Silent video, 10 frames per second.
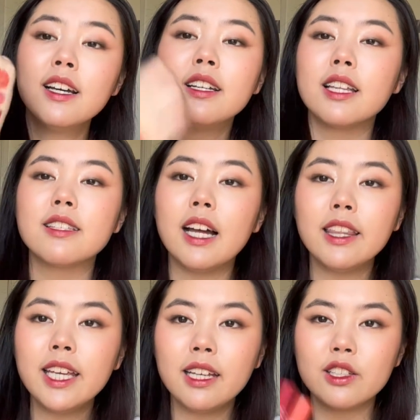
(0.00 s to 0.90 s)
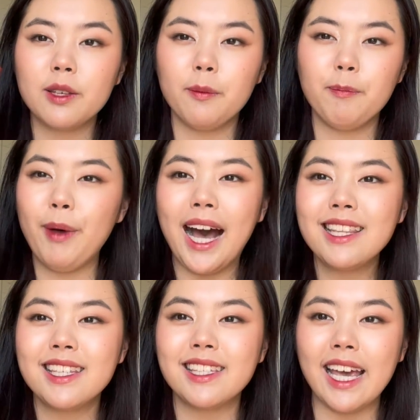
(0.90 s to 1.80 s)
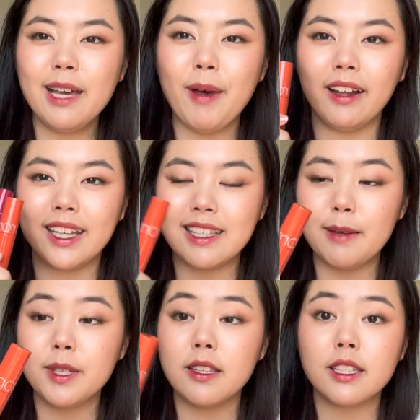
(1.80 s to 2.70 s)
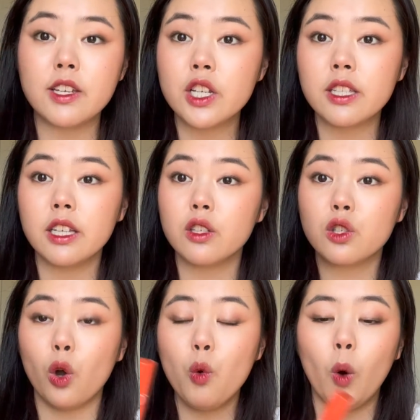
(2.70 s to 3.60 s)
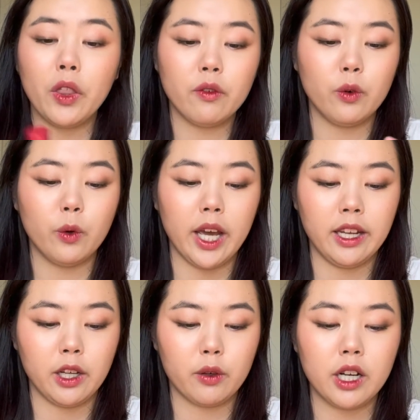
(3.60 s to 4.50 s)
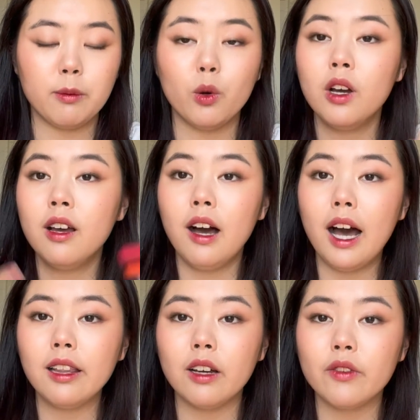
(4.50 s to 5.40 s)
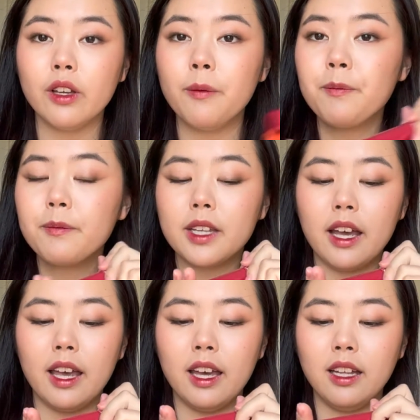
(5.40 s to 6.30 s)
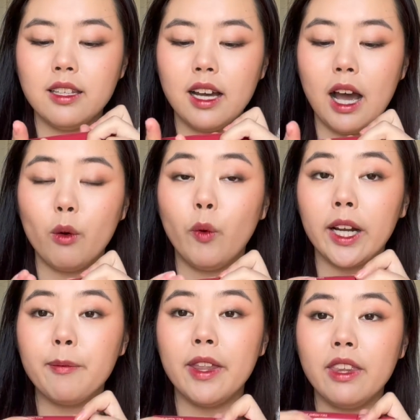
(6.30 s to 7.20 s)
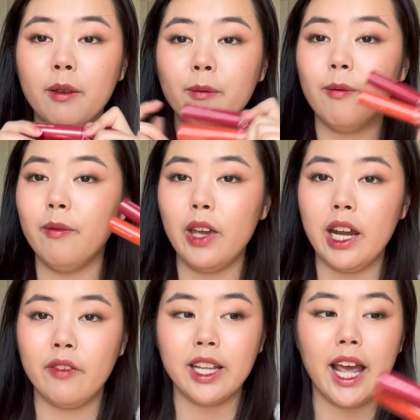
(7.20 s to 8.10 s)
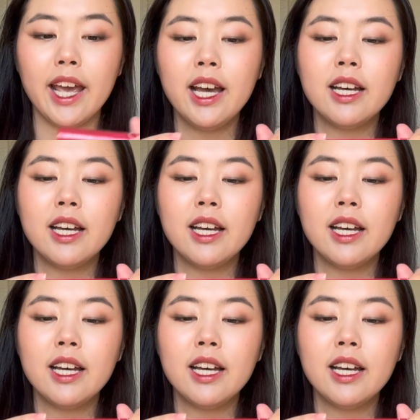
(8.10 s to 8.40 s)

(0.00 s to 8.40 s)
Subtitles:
There's nothing bad to say about these lip tints. They're just so wonderful and incredible. I love them and I would recommend them every day.